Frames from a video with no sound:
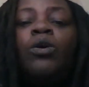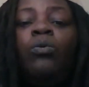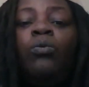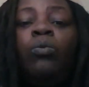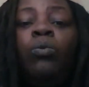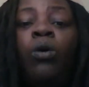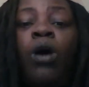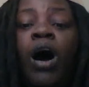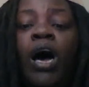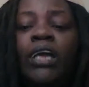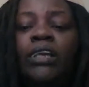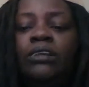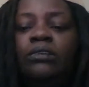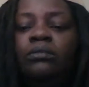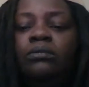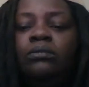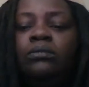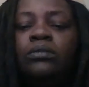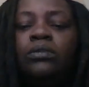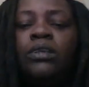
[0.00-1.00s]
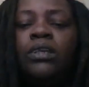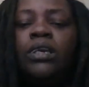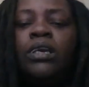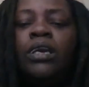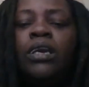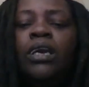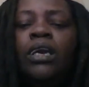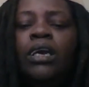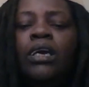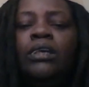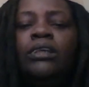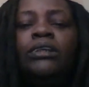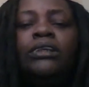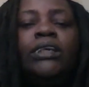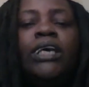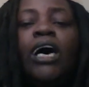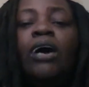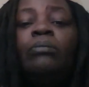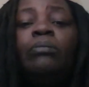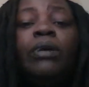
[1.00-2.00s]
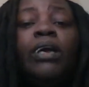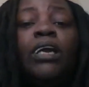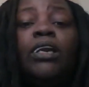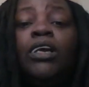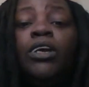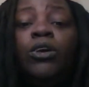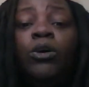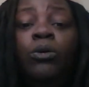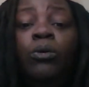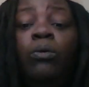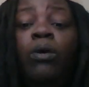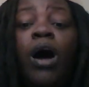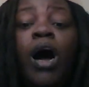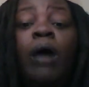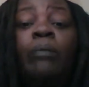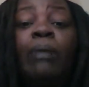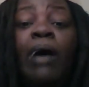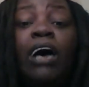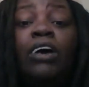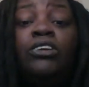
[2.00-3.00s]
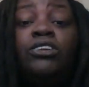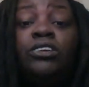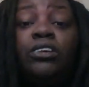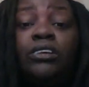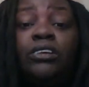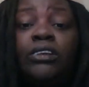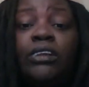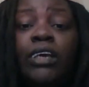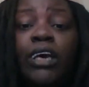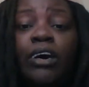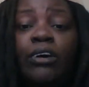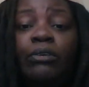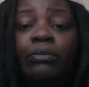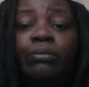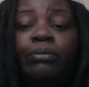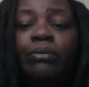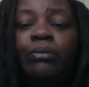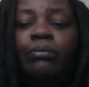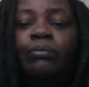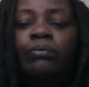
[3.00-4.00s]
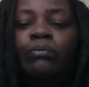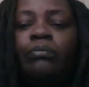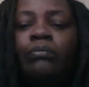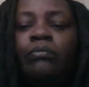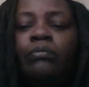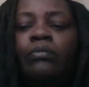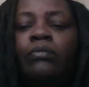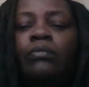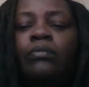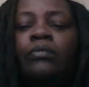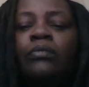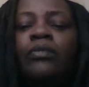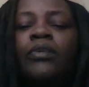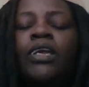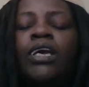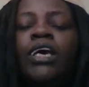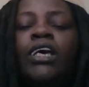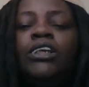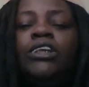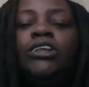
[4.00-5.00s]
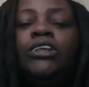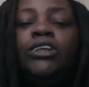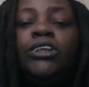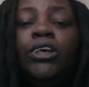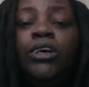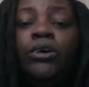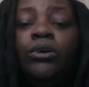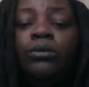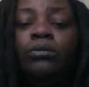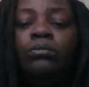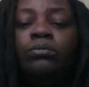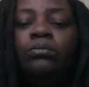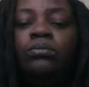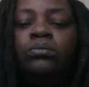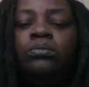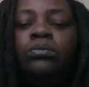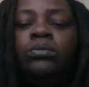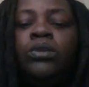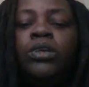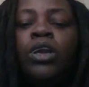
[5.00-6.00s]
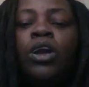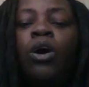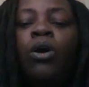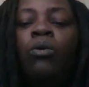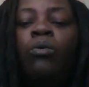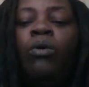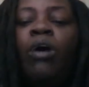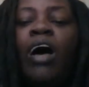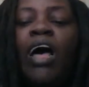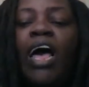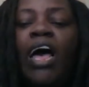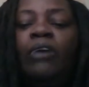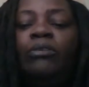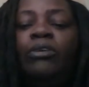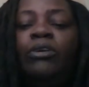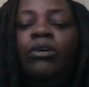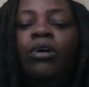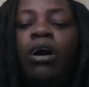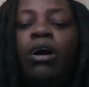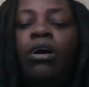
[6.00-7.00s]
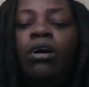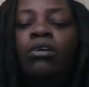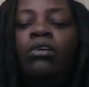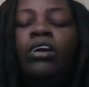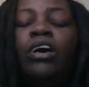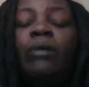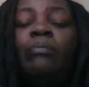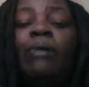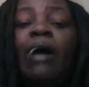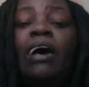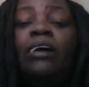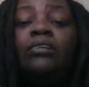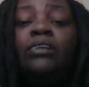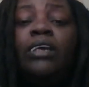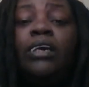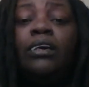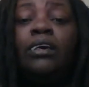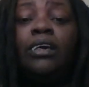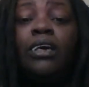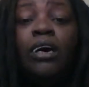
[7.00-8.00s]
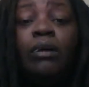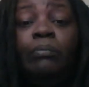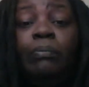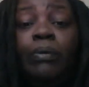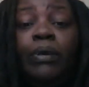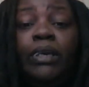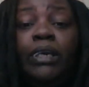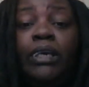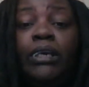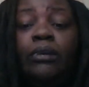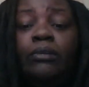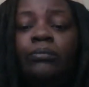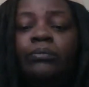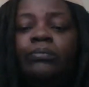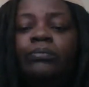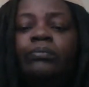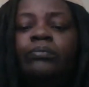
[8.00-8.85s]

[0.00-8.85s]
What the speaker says: 1. Tell me a little about yourself. 2. What have you heard about their company?